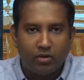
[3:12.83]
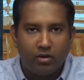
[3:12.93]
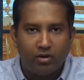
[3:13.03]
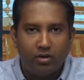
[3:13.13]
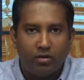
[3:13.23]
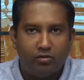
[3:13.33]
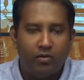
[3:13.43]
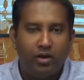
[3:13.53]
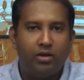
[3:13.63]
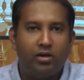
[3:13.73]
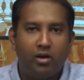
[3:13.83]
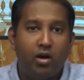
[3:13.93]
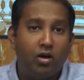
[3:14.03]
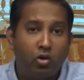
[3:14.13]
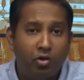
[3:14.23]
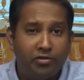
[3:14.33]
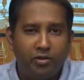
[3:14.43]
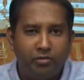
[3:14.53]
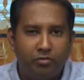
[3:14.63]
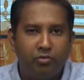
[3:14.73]
a course that
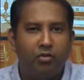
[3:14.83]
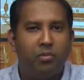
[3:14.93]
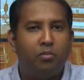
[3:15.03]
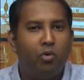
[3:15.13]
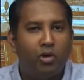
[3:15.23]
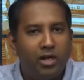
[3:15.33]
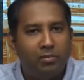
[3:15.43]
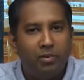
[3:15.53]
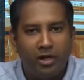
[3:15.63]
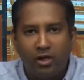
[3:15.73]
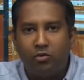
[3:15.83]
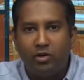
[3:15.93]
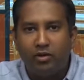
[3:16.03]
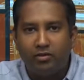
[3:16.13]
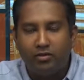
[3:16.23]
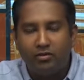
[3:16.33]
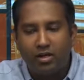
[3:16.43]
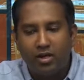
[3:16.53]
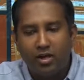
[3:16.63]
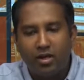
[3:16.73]
is sort of more deeply into research.
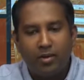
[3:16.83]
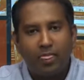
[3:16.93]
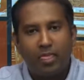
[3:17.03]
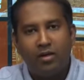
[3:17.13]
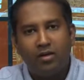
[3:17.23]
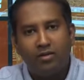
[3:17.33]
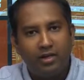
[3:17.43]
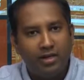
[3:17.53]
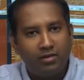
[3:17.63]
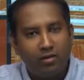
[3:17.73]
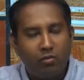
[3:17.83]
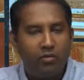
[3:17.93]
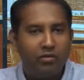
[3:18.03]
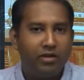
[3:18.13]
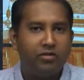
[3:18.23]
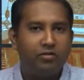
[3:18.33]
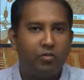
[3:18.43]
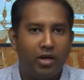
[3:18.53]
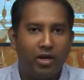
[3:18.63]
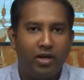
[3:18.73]
One of the reasons
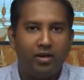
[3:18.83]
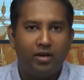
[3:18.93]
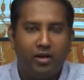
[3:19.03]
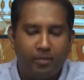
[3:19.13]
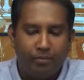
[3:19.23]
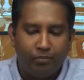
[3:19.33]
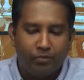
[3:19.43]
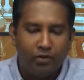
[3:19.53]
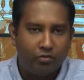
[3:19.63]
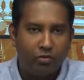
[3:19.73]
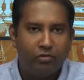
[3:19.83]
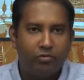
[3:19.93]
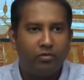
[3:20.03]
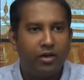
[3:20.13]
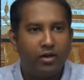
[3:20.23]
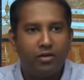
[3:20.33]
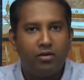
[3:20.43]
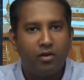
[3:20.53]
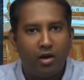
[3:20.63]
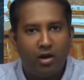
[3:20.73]
why this course is sort of
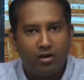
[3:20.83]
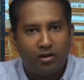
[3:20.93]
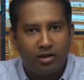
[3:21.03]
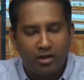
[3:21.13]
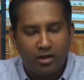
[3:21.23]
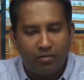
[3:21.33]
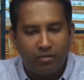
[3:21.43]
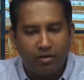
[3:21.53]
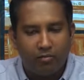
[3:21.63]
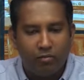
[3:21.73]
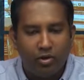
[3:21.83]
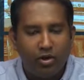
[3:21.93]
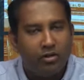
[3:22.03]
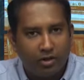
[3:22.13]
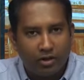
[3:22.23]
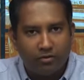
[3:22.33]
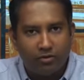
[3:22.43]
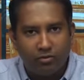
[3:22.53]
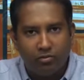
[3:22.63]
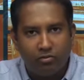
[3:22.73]
not a full
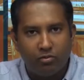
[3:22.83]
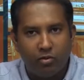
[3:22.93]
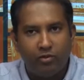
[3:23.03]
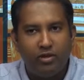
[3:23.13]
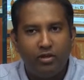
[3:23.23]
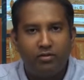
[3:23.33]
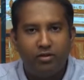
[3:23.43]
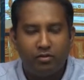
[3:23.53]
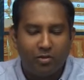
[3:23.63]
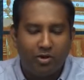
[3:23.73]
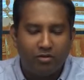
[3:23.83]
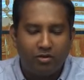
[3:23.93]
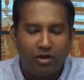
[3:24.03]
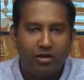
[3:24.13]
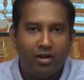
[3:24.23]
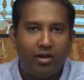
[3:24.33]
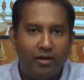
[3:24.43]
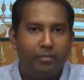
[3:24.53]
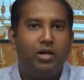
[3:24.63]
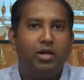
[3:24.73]
introduction to OS research is because
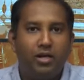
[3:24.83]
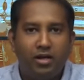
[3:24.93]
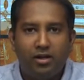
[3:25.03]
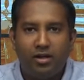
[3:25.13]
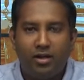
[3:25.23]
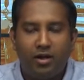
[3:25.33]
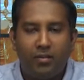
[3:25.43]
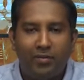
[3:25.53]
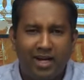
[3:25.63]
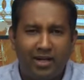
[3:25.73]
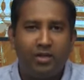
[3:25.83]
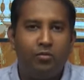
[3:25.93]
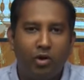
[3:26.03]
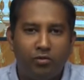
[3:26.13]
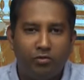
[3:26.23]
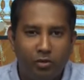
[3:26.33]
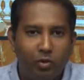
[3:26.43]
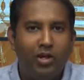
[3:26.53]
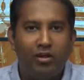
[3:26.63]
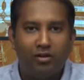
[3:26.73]
typically that involves
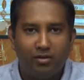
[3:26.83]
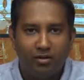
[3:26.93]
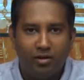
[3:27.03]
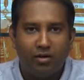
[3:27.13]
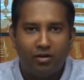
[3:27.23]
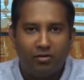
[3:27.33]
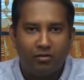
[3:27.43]
doing a